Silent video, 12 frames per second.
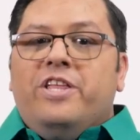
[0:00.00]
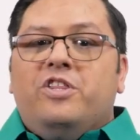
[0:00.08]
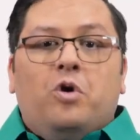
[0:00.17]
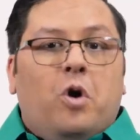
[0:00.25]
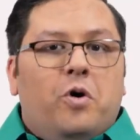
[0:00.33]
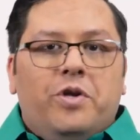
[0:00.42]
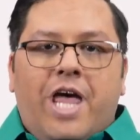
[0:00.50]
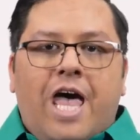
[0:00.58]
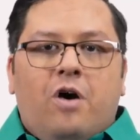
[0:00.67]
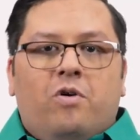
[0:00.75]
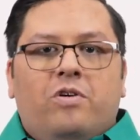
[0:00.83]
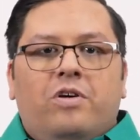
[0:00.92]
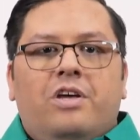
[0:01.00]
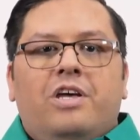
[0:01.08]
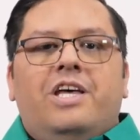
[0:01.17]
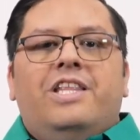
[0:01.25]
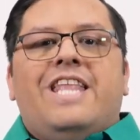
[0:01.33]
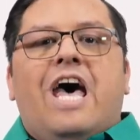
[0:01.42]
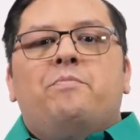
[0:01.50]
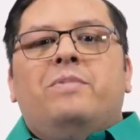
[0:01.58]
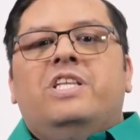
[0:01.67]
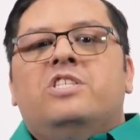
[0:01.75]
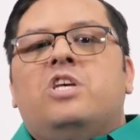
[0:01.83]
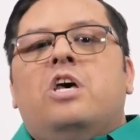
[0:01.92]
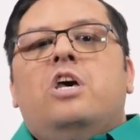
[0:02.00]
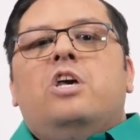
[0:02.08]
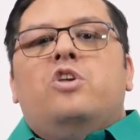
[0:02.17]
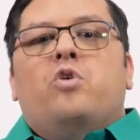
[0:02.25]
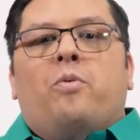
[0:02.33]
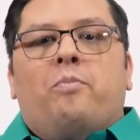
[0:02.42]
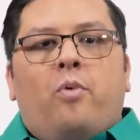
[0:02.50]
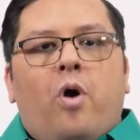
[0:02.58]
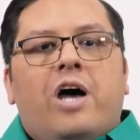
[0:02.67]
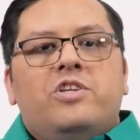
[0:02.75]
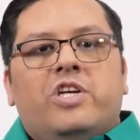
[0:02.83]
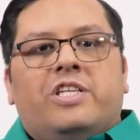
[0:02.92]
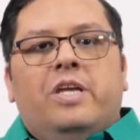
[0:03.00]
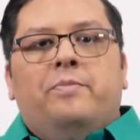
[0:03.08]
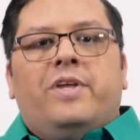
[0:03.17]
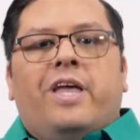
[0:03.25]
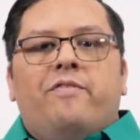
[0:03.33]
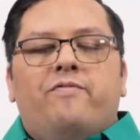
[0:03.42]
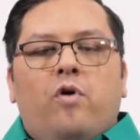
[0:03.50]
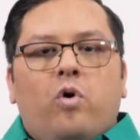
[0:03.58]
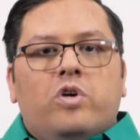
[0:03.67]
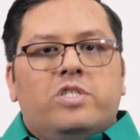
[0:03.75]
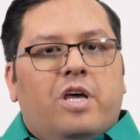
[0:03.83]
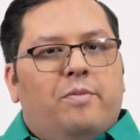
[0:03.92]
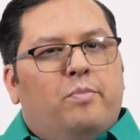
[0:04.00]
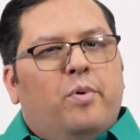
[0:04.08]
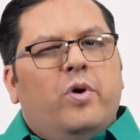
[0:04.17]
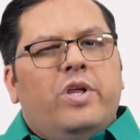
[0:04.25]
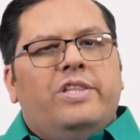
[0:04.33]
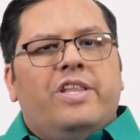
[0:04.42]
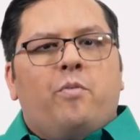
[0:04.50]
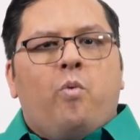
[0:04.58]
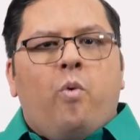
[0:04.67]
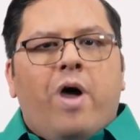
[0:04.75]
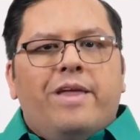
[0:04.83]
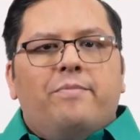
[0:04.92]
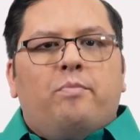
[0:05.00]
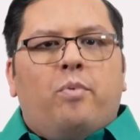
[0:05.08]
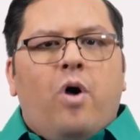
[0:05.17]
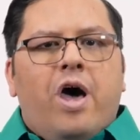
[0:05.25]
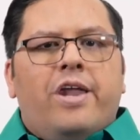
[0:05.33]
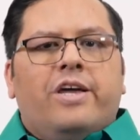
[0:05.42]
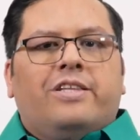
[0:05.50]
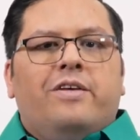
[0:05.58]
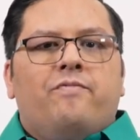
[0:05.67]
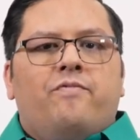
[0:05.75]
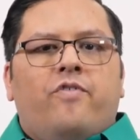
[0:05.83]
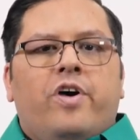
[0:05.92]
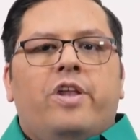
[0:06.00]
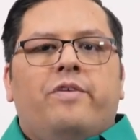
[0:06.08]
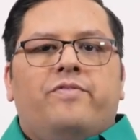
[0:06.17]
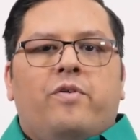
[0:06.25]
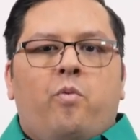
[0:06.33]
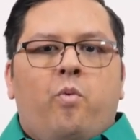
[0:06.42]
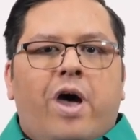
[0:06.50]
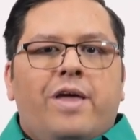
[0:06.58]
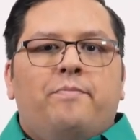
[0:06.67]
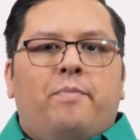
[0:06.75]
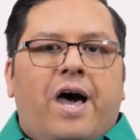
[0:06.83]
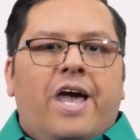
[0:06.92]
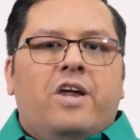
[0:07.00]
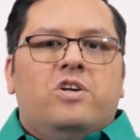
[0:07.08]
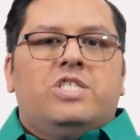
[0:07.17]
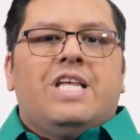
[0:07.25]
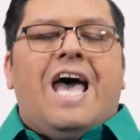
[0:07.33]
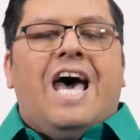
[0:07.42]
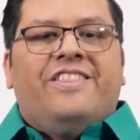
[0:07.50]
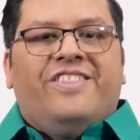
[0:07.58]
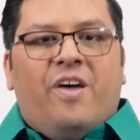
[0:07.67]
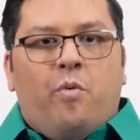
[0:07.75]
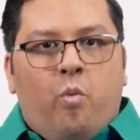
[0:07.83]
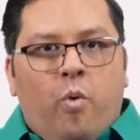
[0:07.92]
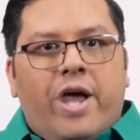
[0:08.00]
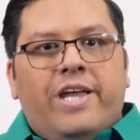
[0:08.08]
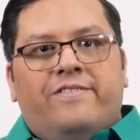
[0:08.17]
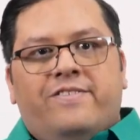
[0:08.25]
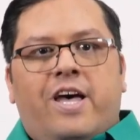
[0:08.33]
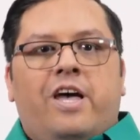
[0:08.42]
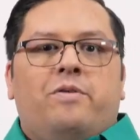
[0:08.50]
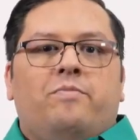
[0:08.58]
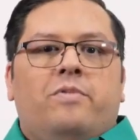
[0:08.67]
to go now. That means your project team can focus on putting the right product in front of the right buyers at the right time.